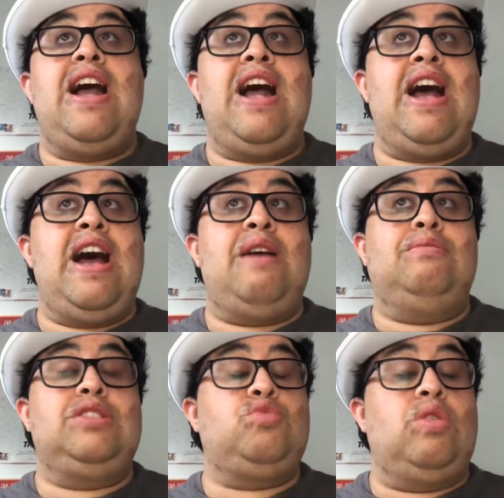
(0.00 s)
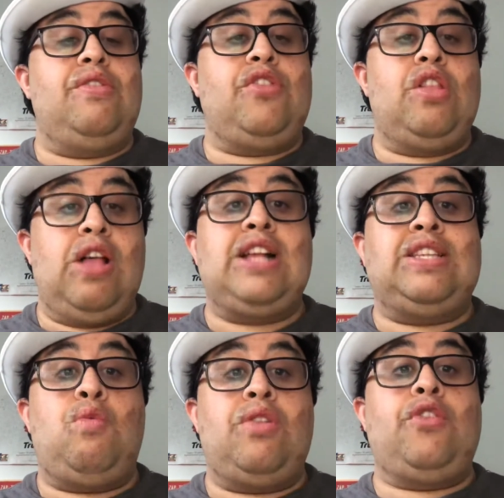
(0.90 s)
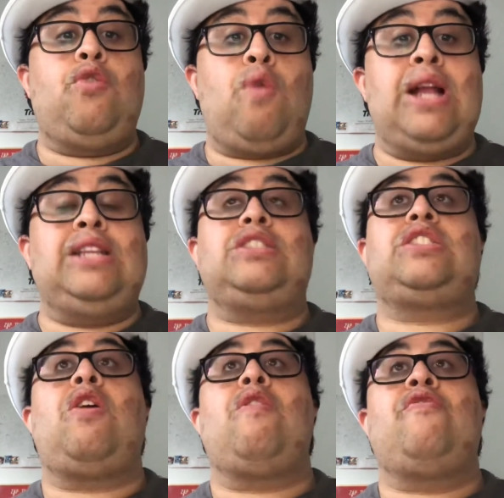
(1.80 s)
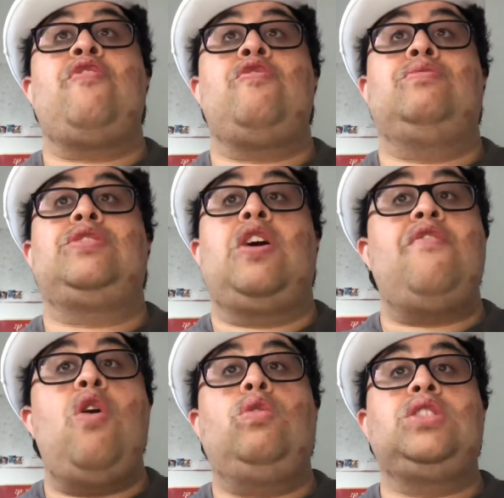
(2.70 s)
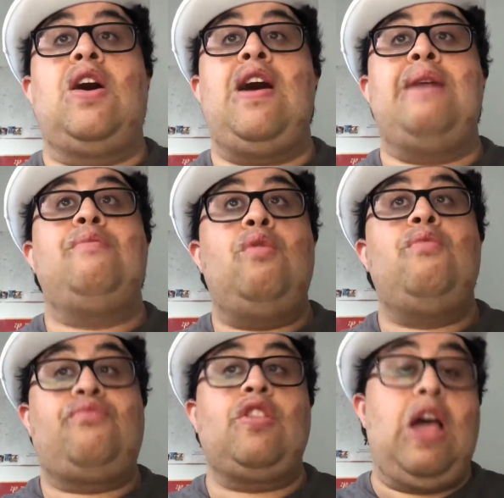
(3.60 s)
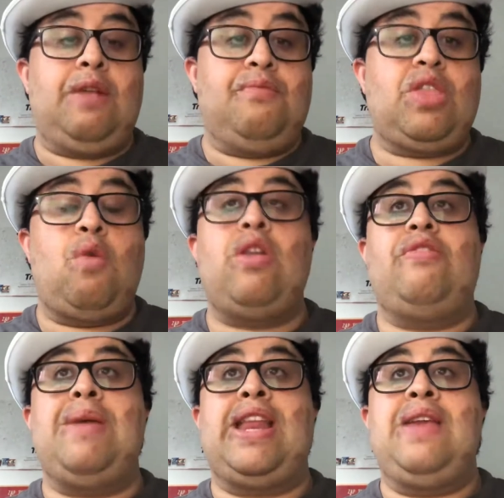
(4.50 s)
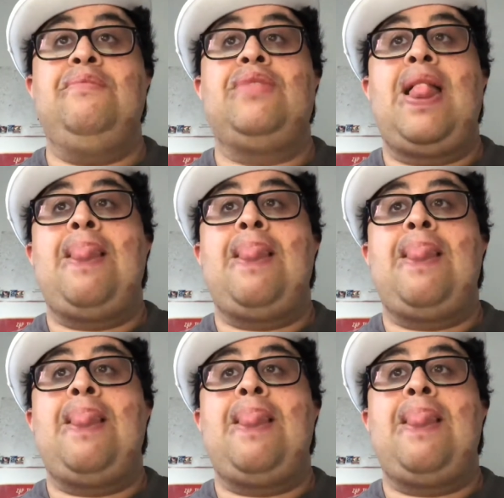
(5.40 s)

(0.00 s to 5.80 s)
It's one of the, like I said, one of the greatest horror films of all time. Like, one of the many.